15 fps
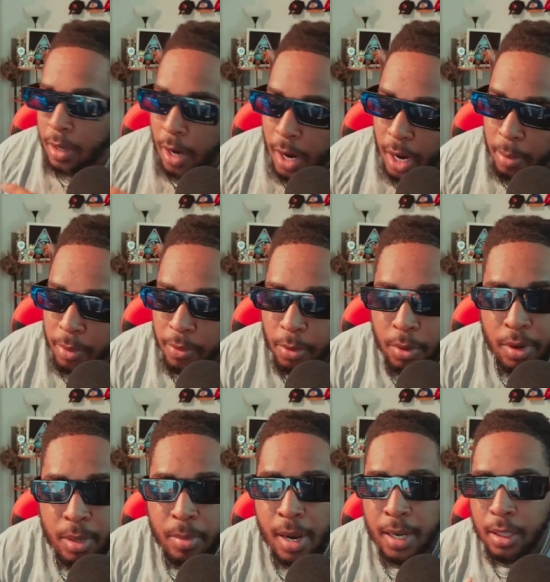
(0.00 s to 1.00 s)
right, before
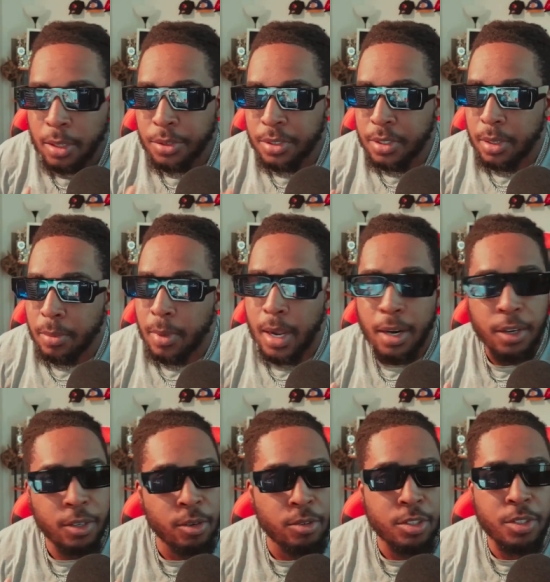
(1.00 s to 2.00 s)
anybody loses their mind or
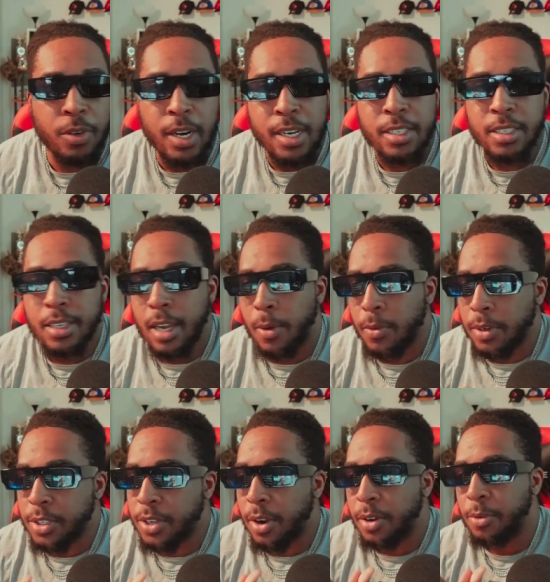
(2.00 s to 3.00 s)
goes crazy, I want
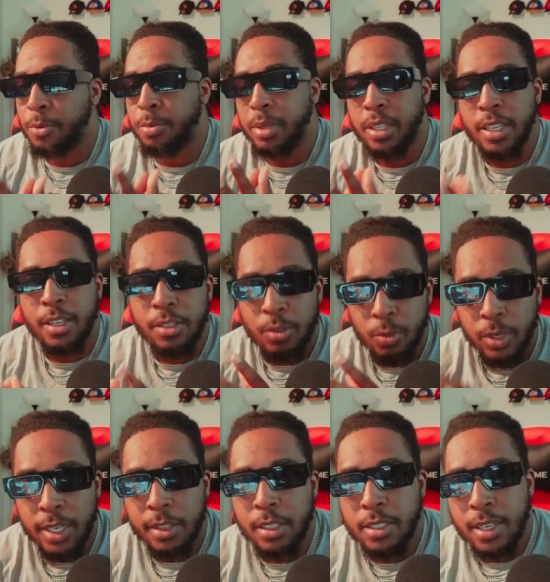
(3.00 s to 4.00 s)
y'all to please read
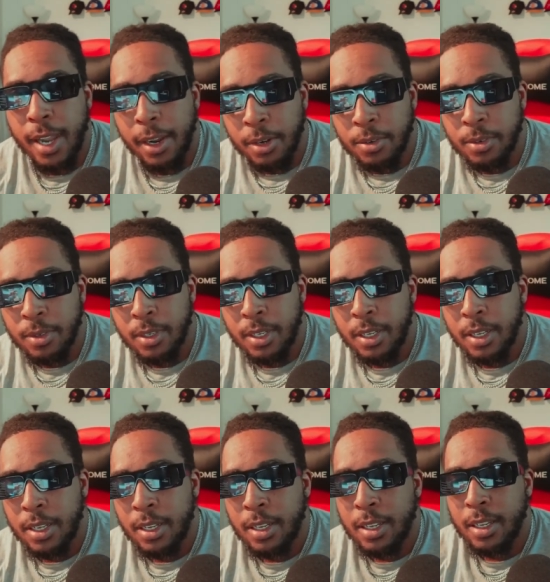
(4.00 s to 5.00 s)
the title
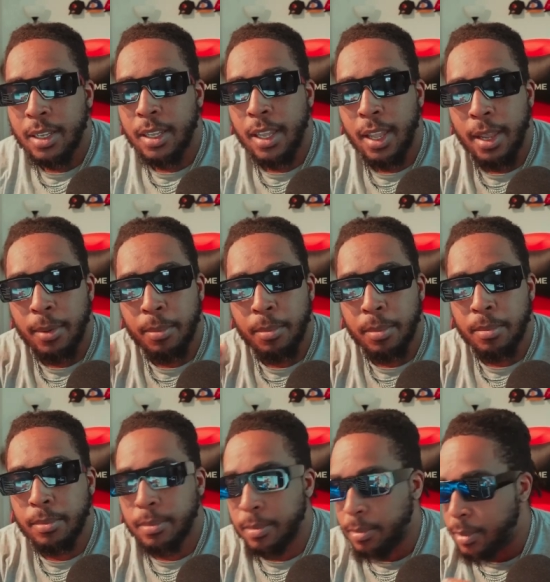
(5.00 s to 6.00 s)
and
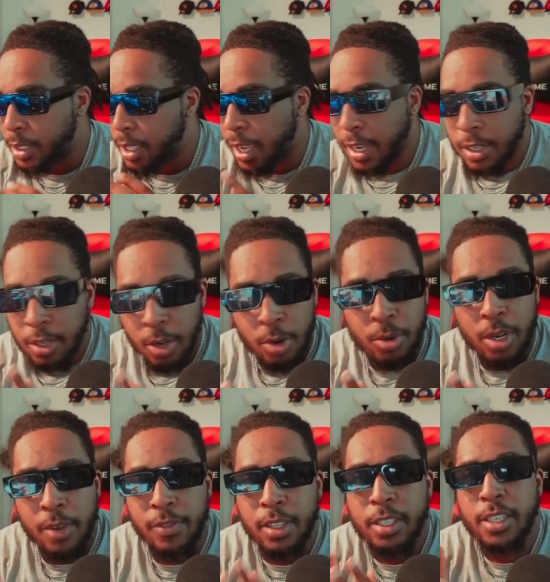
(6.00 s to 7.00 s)
take note of
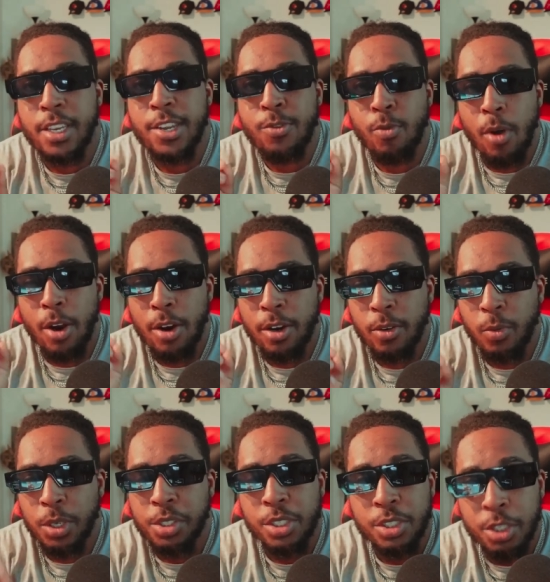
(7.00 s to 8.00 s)
the key word,
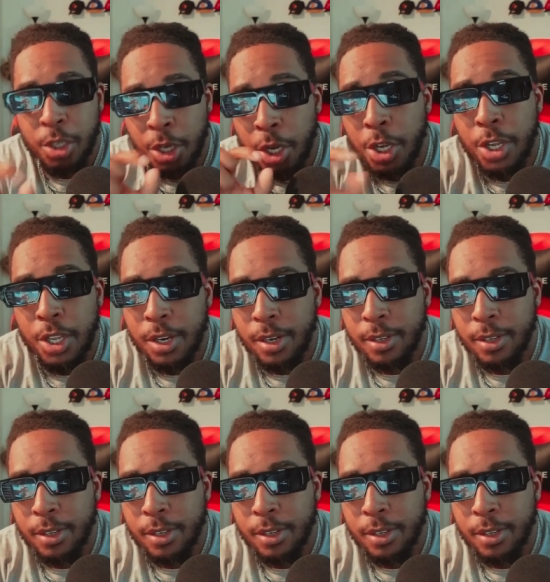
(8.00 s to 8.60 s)
which is could.